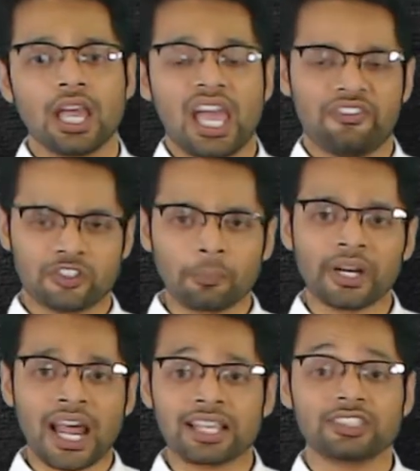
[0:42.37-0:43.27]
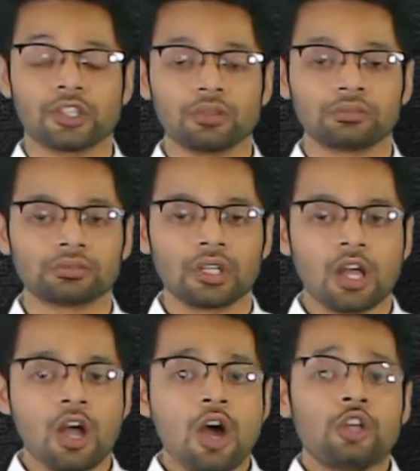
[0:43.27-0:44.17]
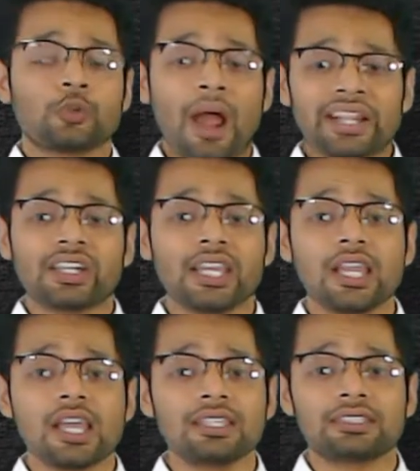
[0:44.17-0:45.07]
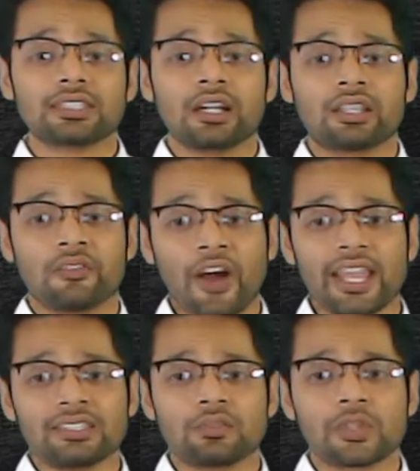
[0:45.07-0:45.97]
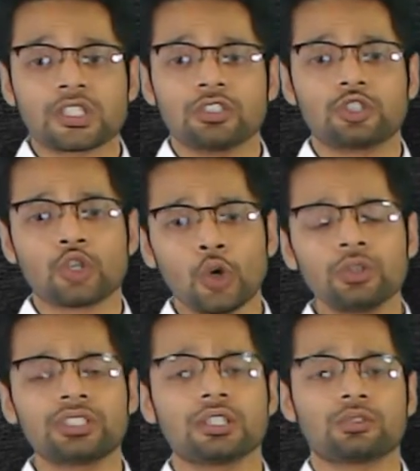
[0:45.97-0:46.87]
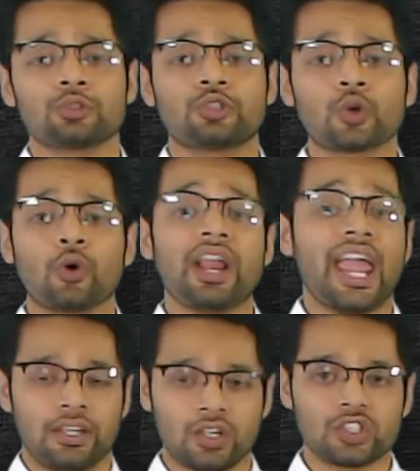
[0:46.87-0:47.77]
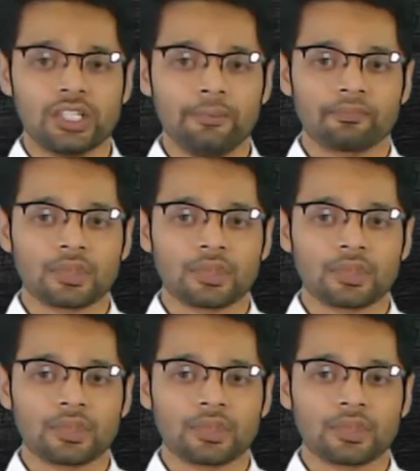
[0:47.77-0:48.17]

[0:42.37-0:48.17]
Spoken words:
If someone asks you, so battery is a device which is used to store energy.